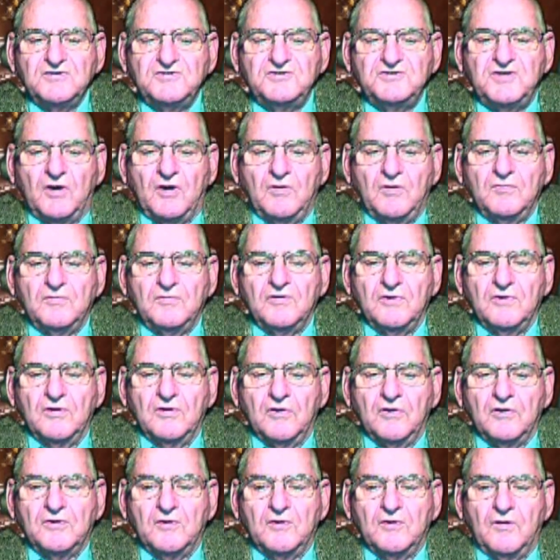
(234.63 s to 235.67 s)
Don't
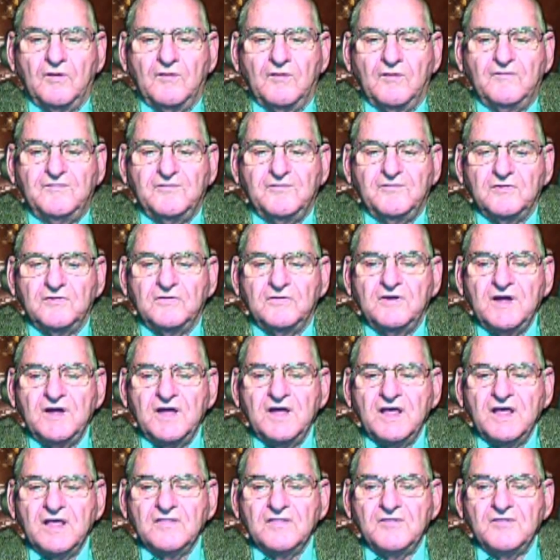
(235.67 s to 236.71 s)
lord over
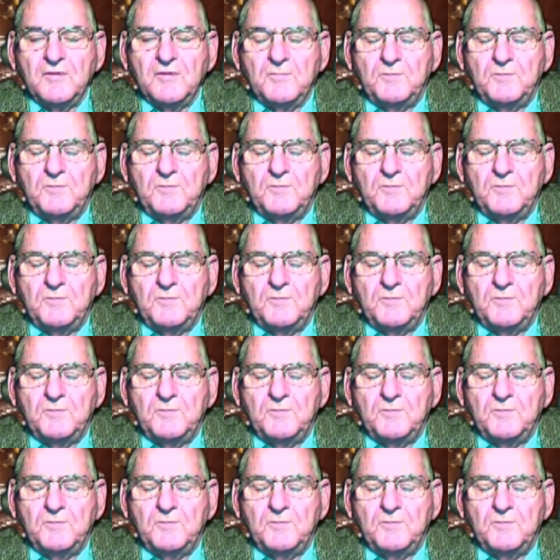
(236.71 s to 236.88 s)
the